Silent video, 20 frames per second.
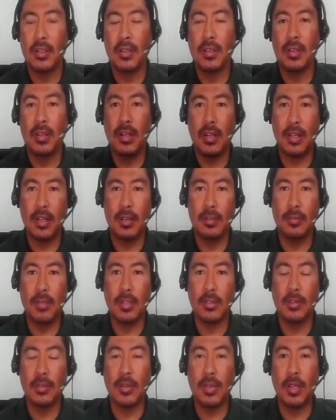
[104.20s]
um,
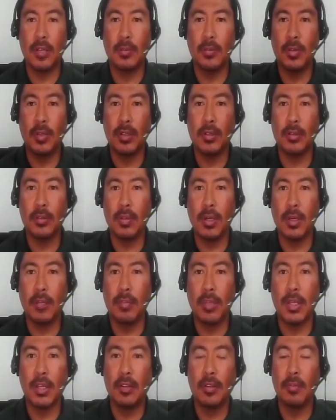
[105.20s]
so that we could uh,
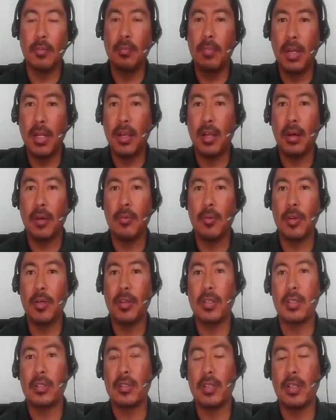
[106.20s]
begin to build
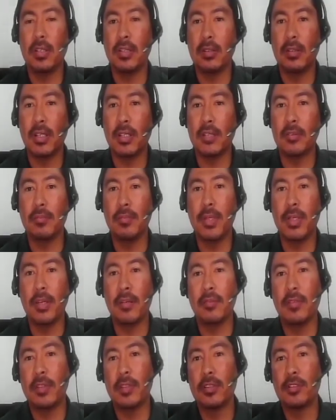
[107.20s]
awareness and get some
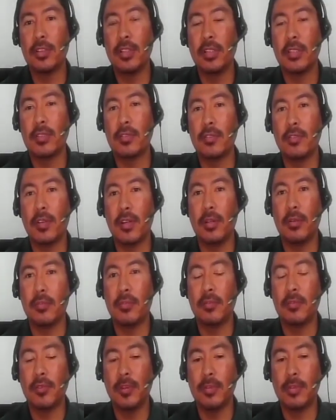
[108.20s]
behavioral change from
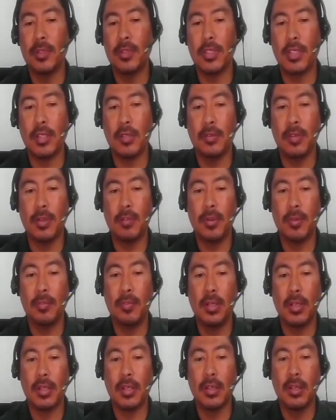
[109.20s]
from the general
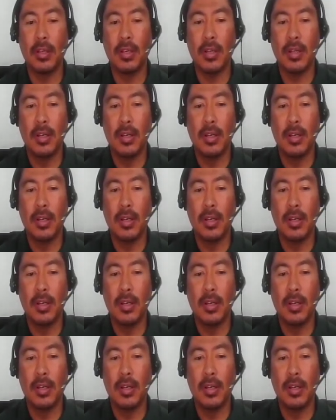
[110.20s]
public